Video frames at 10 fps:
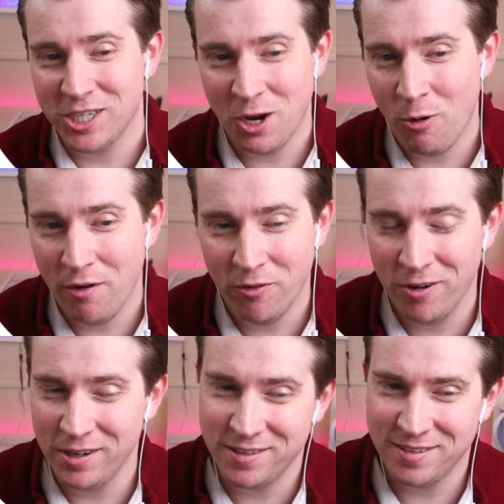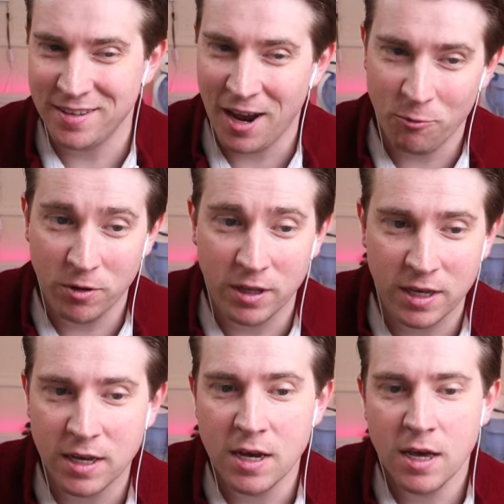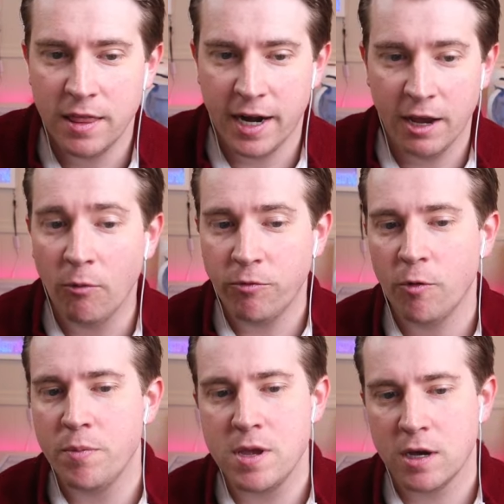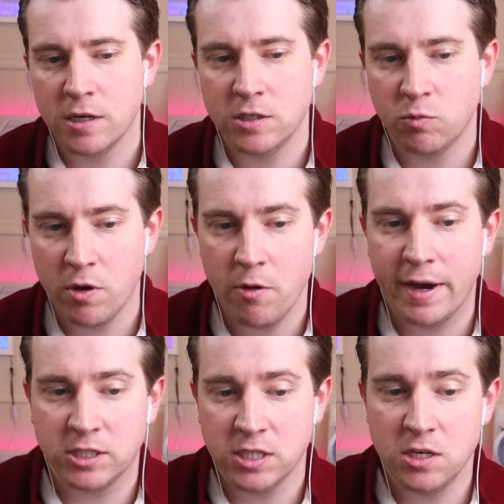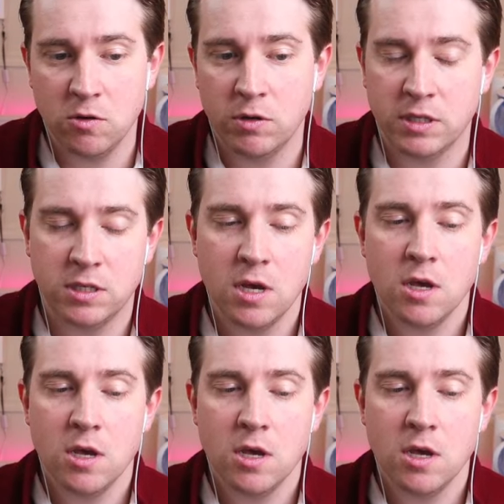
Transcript: However, it's not really that helpful because what you actually do is